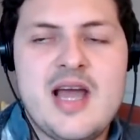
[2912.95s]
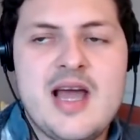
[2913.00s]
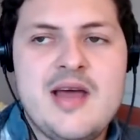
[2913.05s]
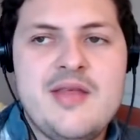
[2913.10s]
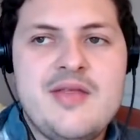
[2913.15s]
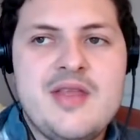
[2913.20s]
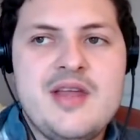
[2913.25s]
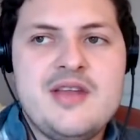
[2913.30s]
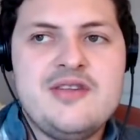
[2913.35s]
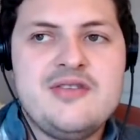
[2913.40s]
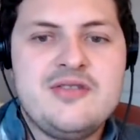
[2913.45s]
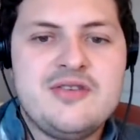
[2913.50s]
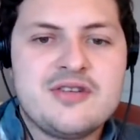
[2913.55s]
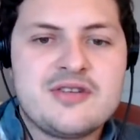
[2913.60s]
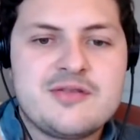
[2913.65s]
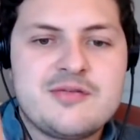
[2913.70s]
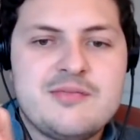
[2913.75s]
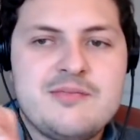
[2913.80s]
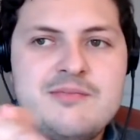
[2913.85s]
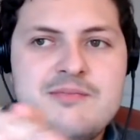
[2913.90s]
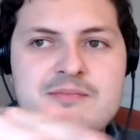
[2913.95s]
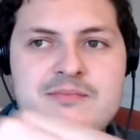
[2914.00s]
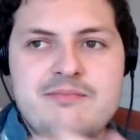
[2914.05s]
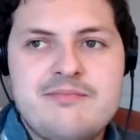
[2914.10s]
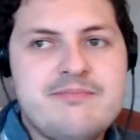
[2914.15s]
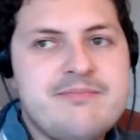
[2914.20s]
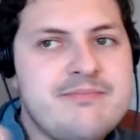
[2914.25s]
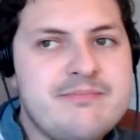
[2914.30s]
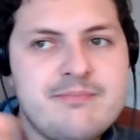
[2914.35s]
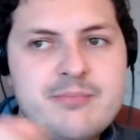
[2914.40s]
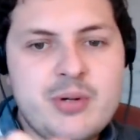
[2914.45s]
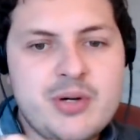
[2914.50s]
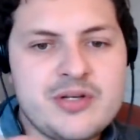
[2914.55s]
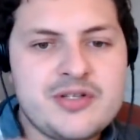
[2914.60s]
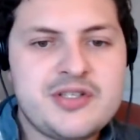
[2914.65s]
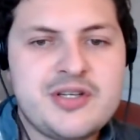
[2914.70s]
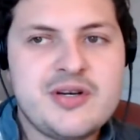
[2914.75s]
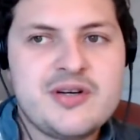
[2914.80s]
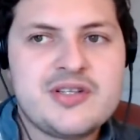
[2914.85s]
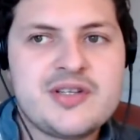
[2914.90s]
And then you just put a
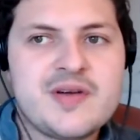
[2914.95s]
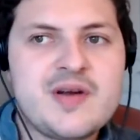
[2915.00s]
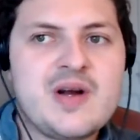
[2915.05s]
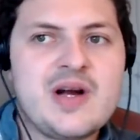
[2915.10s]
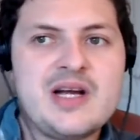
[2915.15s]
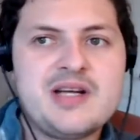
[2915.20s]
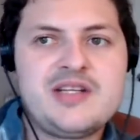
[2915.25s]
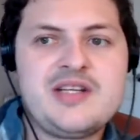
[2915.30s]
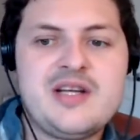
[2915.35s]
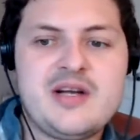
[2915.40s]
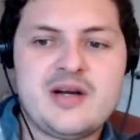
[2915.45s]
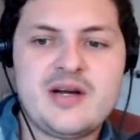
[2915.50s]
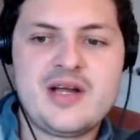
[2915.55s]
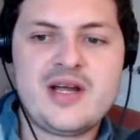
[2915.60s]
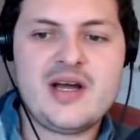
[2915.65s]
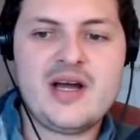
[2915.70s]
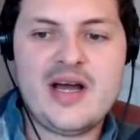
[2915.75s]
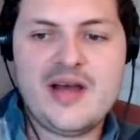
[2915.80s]
series of criteria,